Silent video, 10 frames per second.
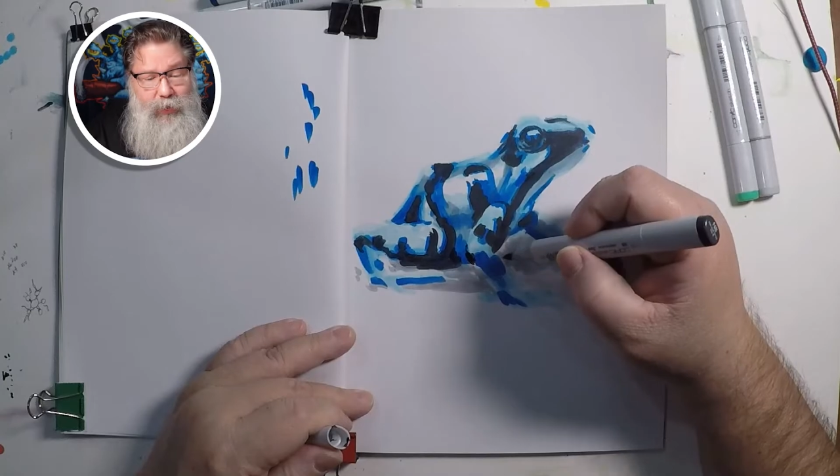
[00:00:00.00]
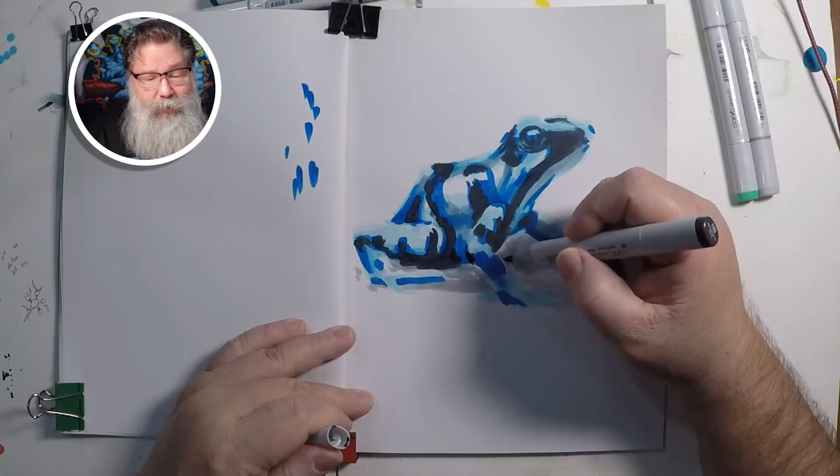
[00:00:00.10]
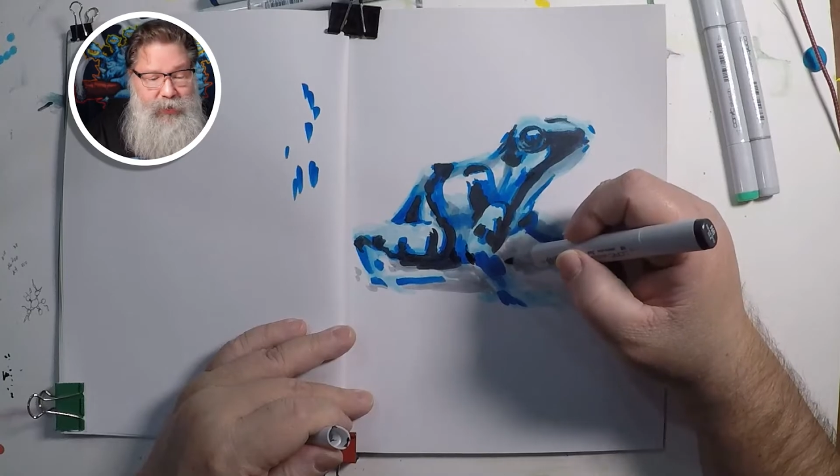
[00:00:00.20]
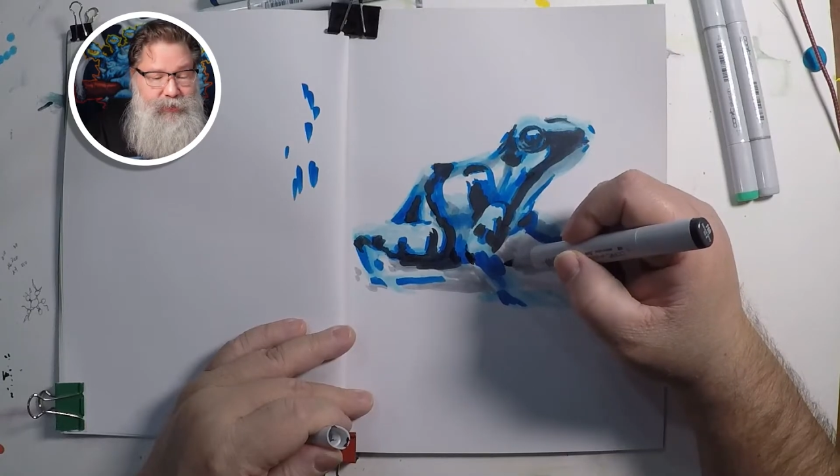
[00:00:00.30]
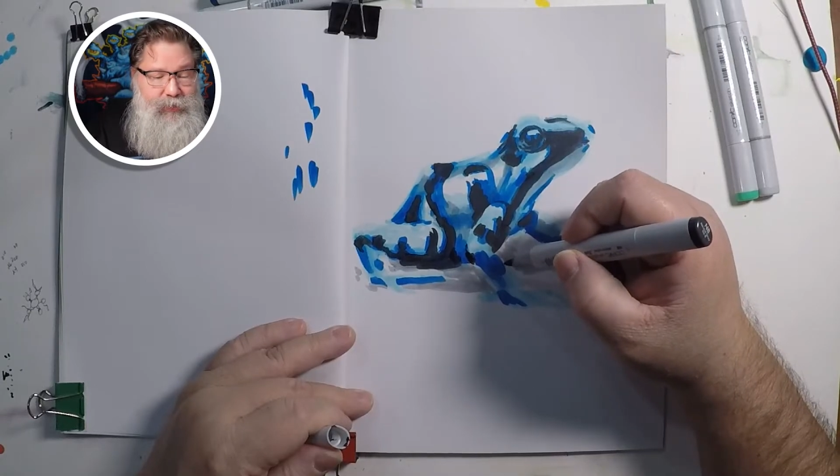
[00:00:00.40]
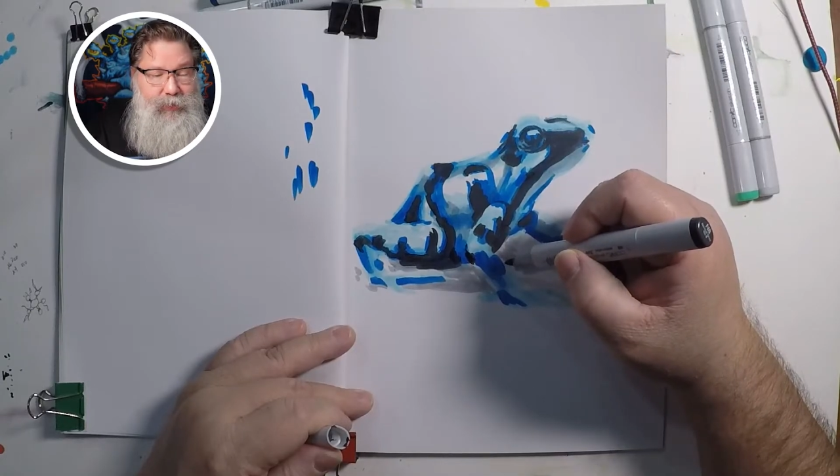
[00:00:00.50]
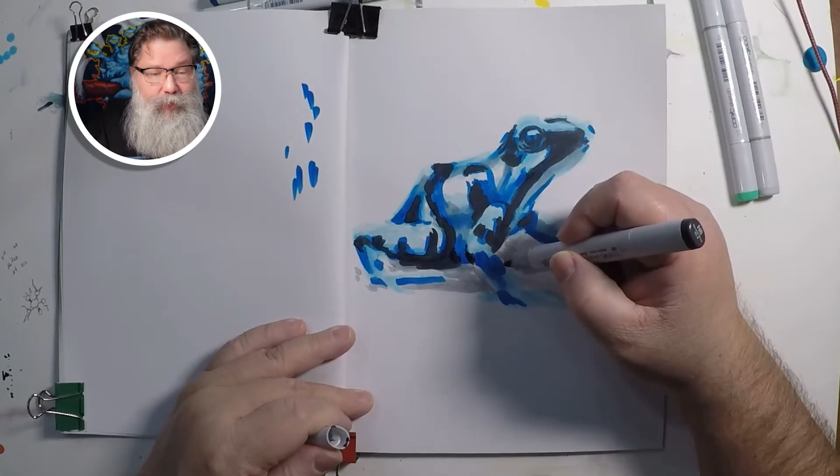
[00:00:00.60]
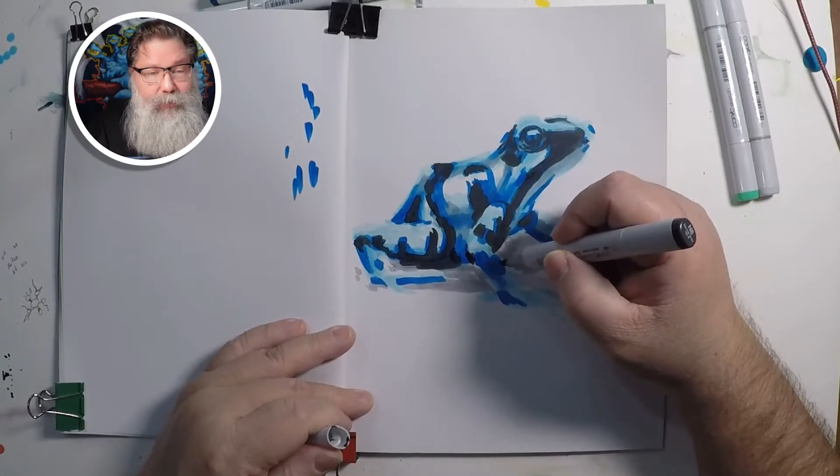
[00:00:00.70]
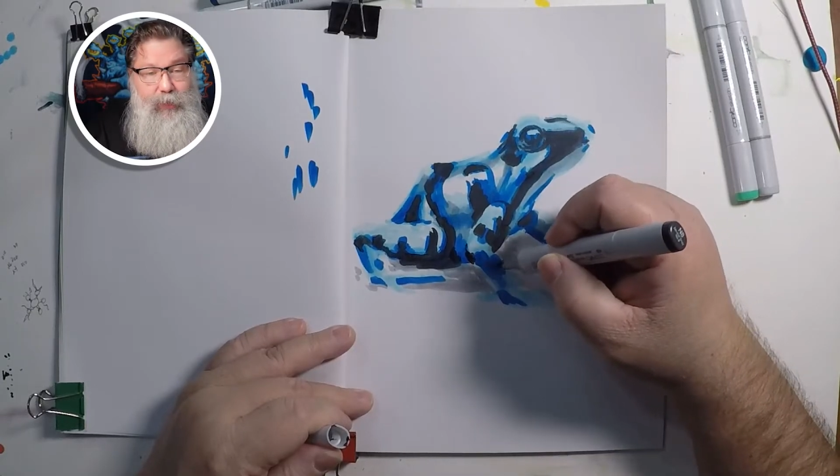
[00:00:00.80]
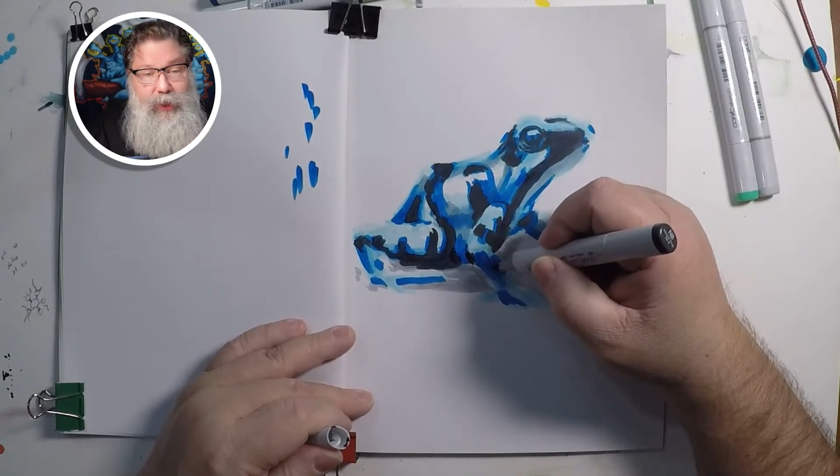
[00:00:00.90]
a pencil
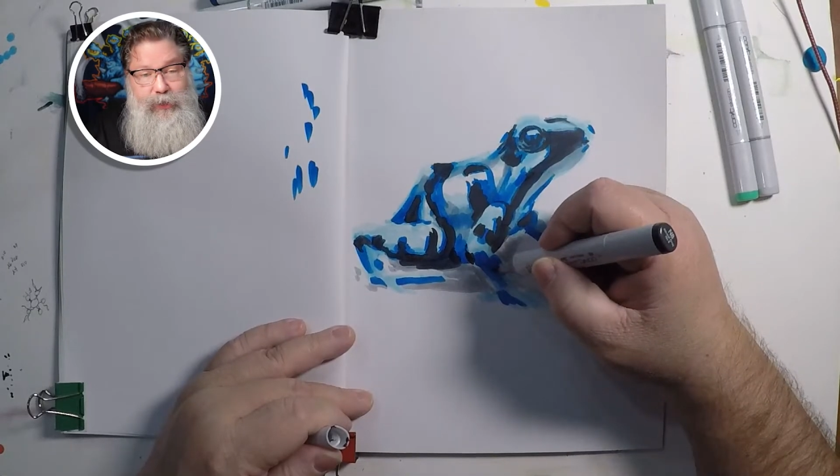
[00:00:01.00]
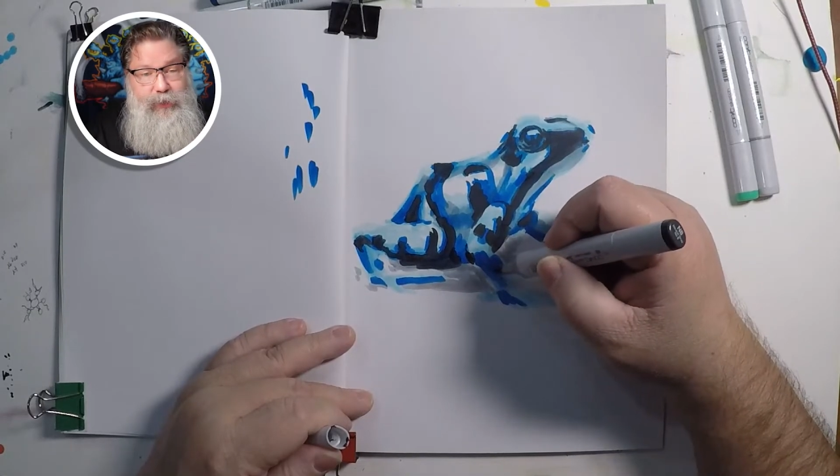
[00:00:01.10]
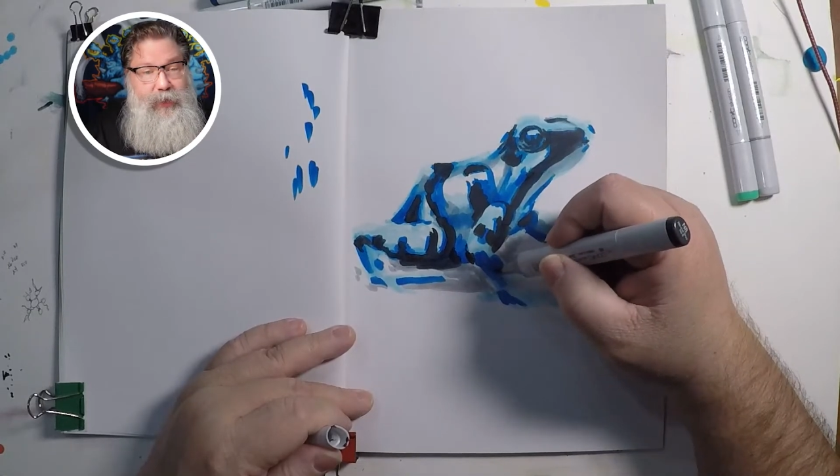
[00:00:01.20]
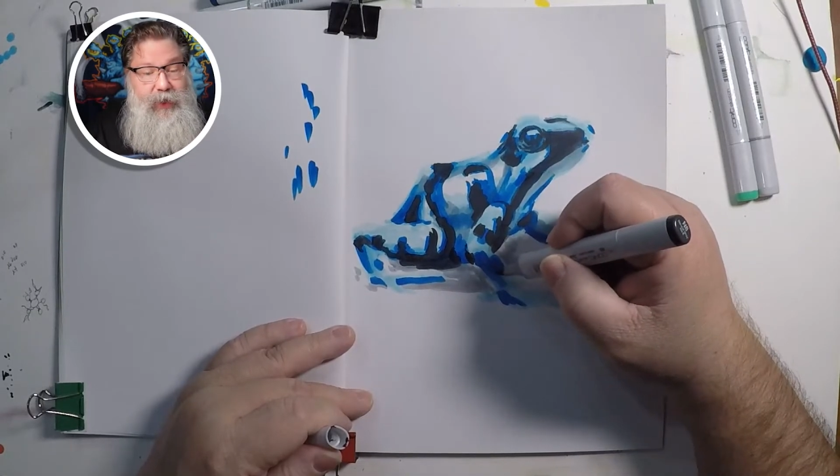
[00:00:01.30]
or a brush or